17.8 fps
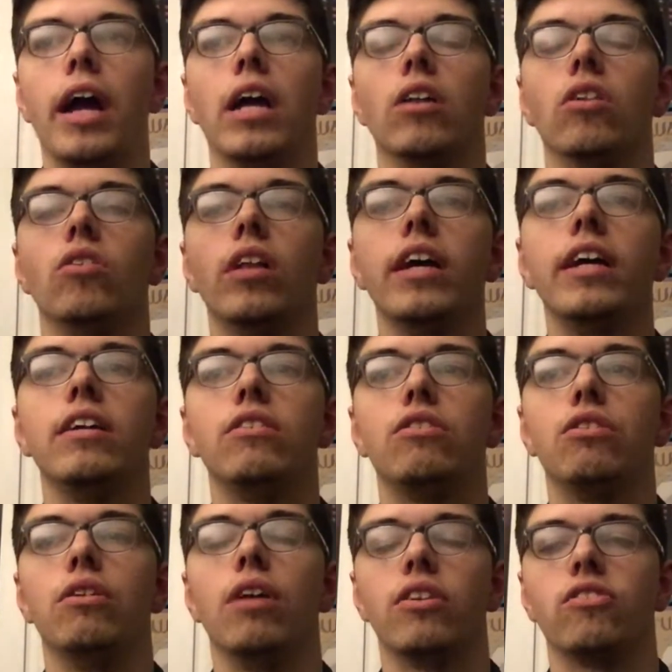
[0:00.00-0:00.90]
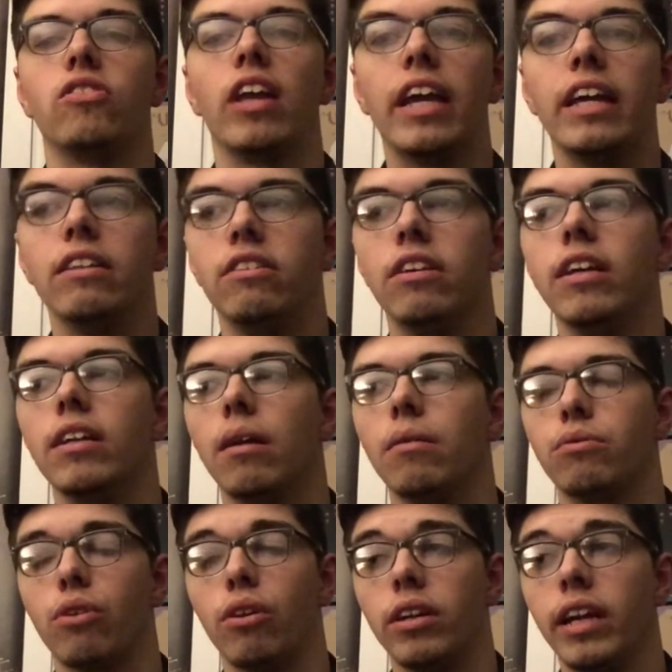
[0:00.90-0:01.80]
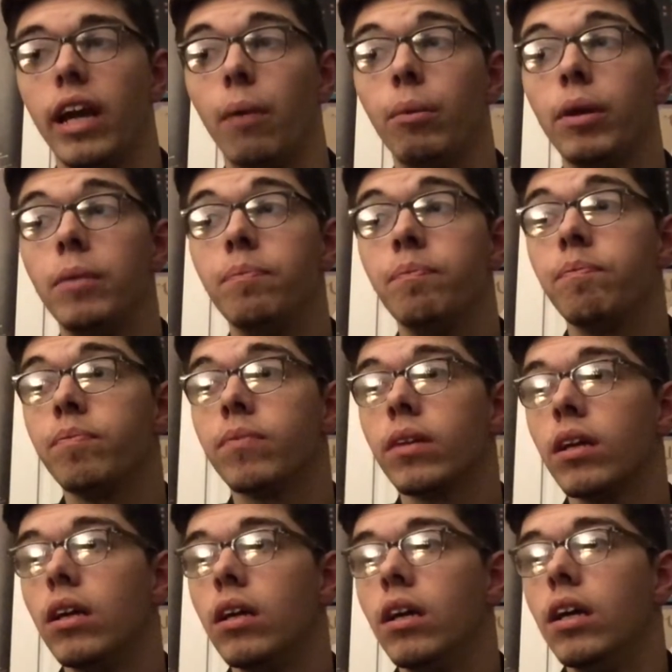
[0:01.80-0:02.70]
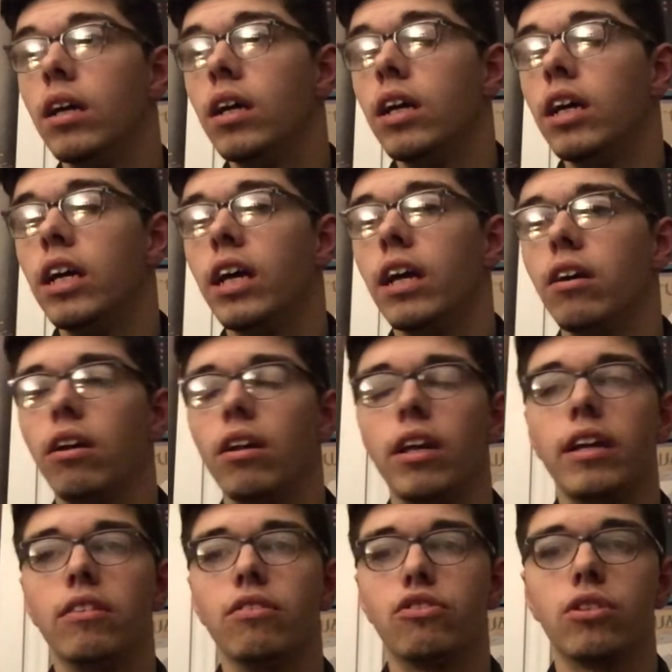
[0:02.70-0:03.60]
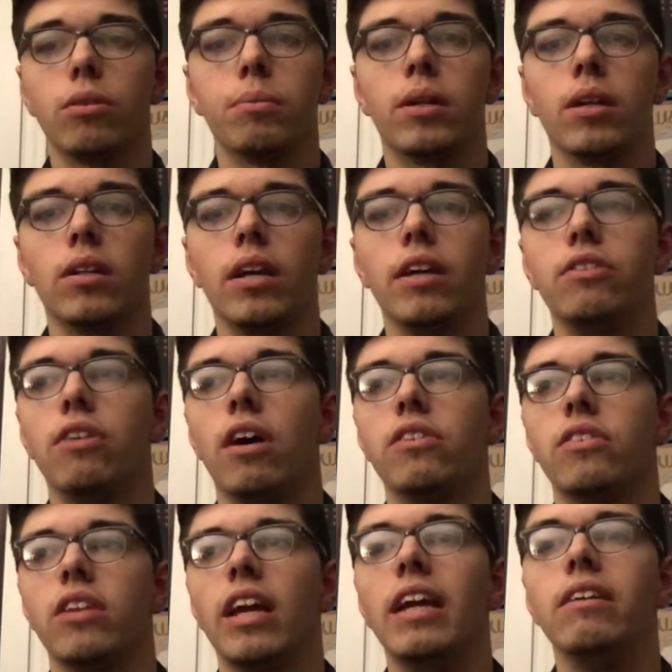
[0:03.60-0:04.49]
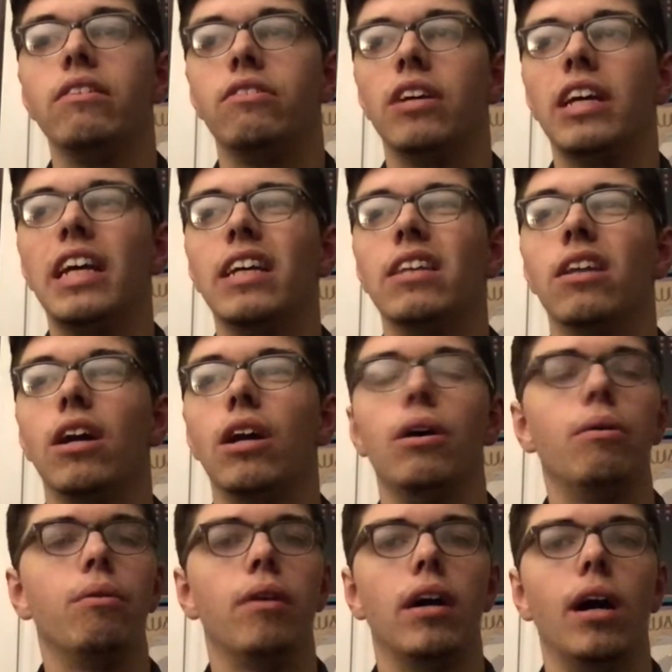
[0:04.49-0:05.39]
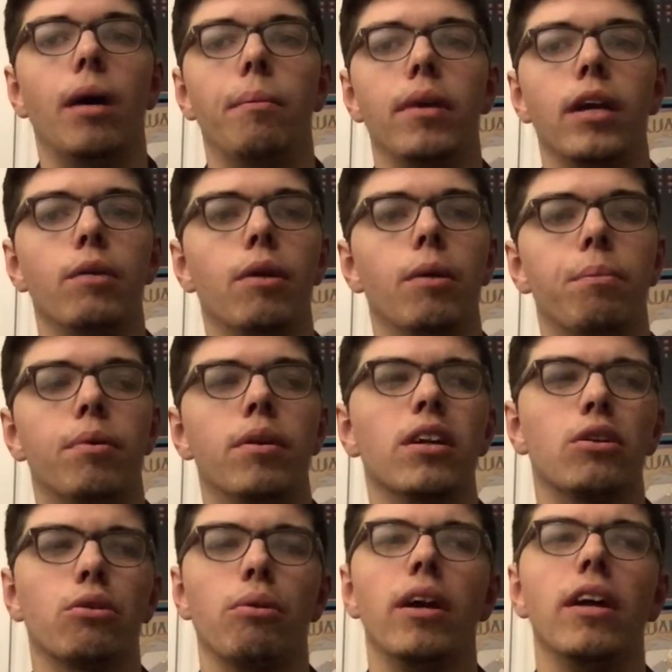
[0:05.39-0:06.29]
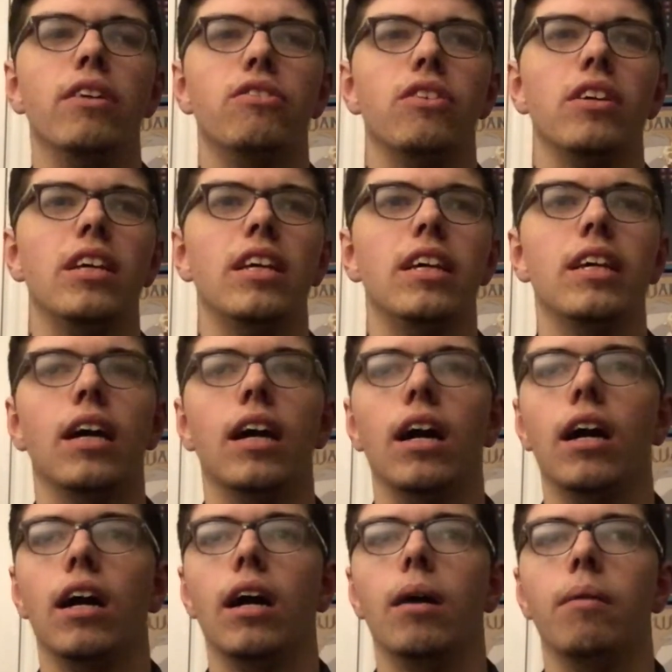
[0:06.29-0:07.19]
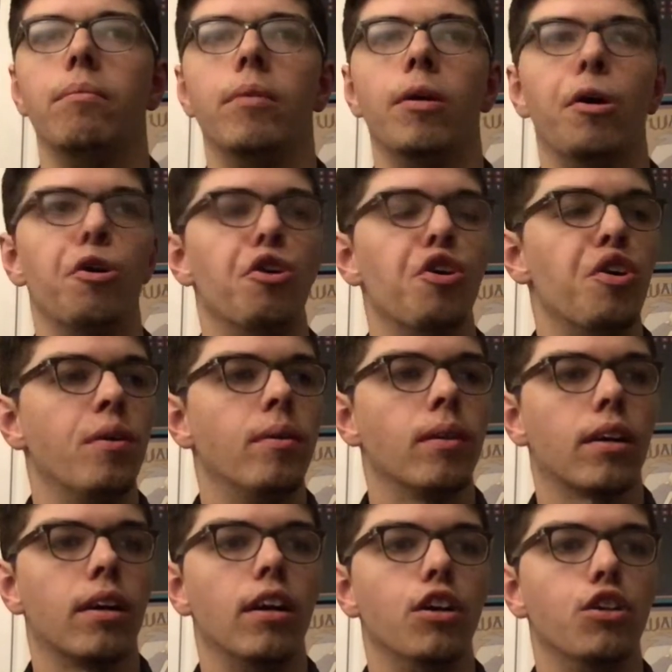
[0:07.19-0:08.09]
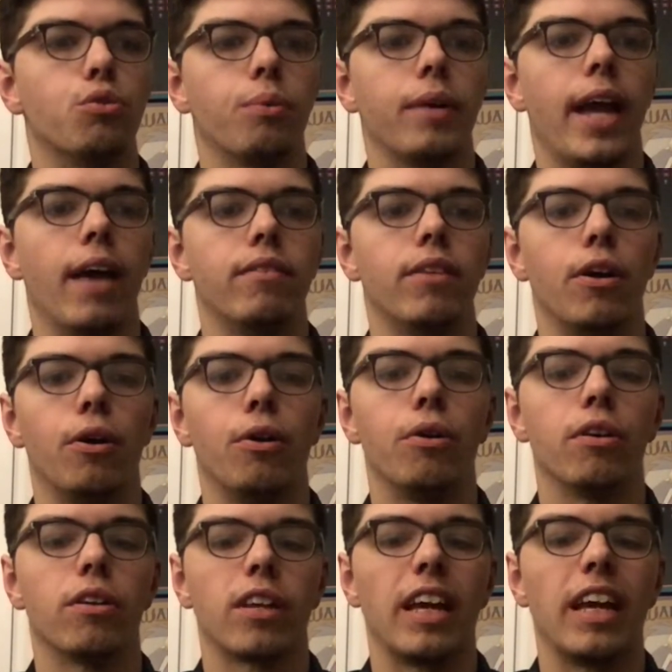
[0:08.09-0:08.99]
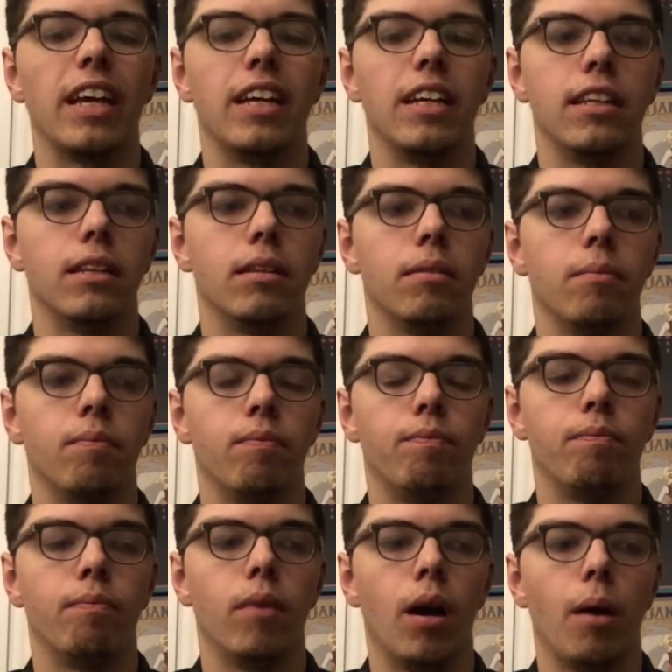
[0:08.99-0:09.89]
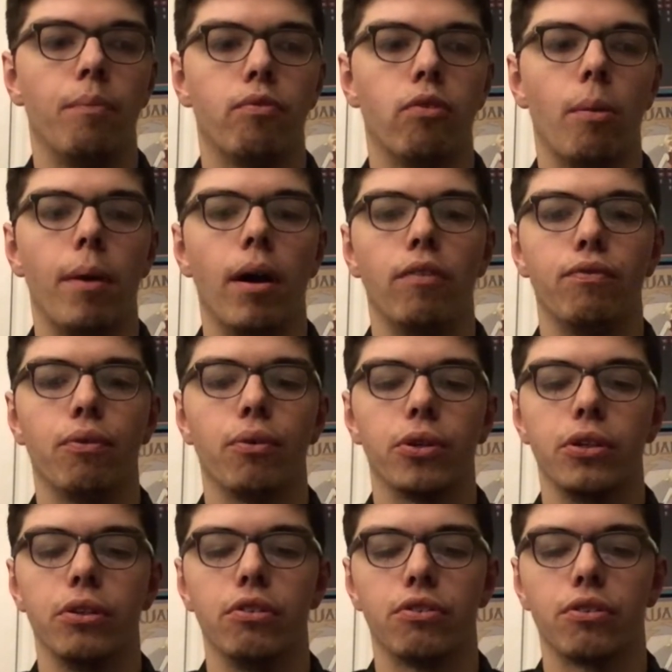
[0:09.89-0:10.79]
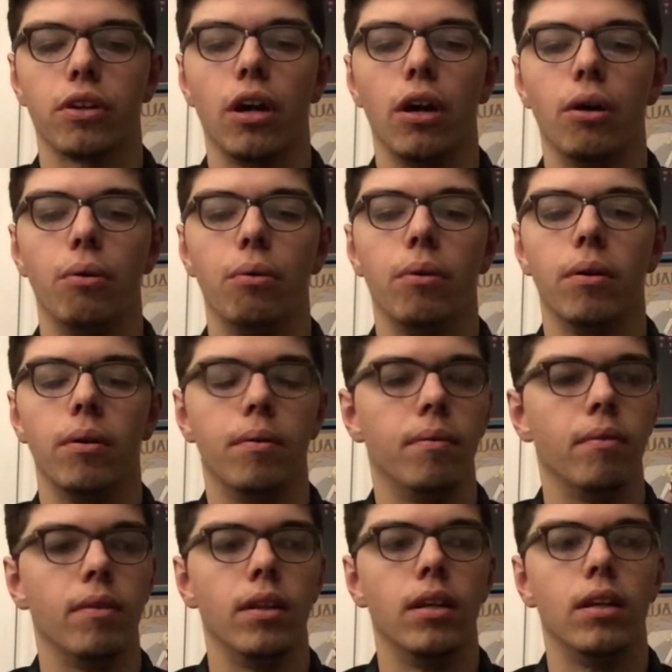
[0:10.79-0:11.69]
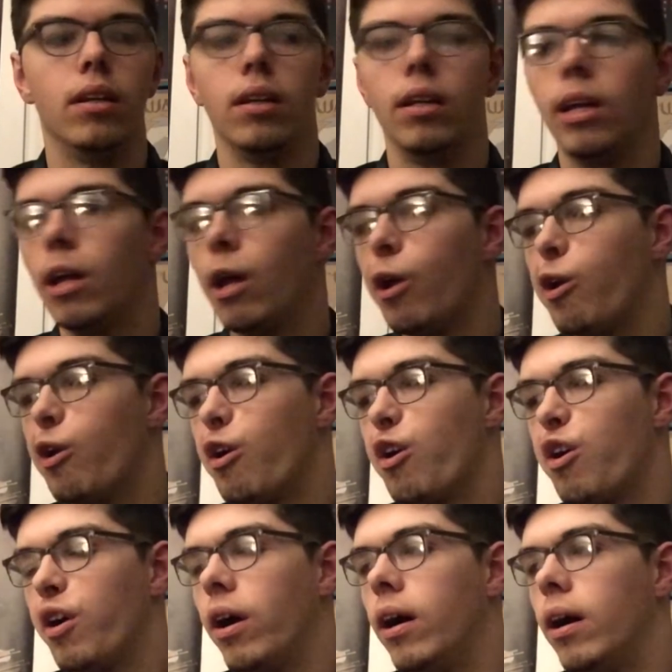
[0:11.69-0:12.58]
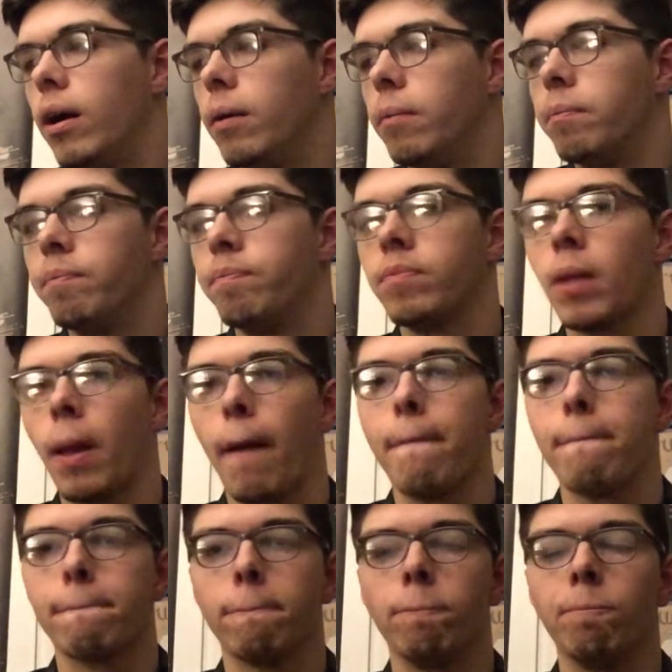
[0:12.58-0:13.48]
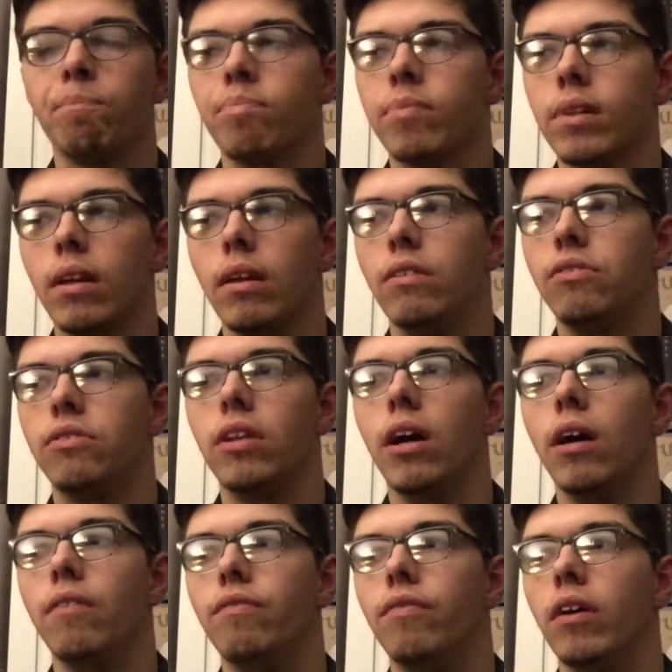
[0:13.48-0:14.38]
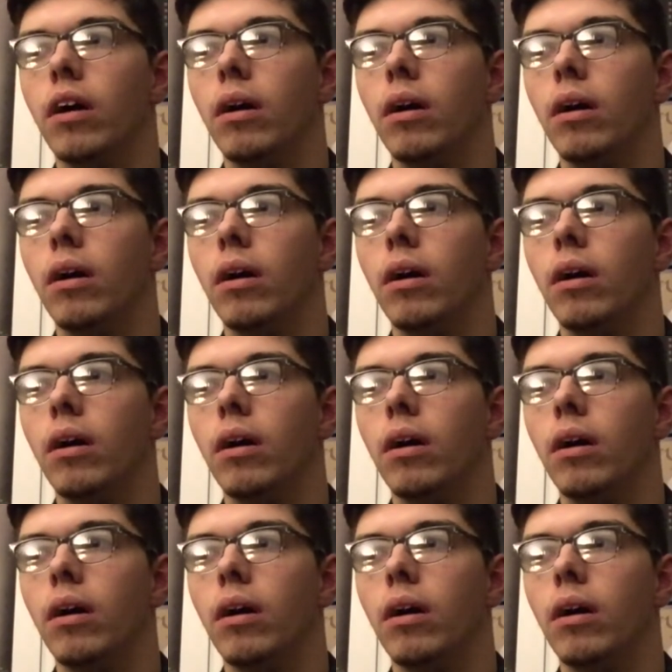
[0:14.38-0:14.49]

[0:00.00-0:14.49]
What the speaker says: Late 2018, I'm sorry. Yeah, it was somewhere in late 2018, though. It went pretty crazy, because we had that hurricane for about 4 years ago, and stuff.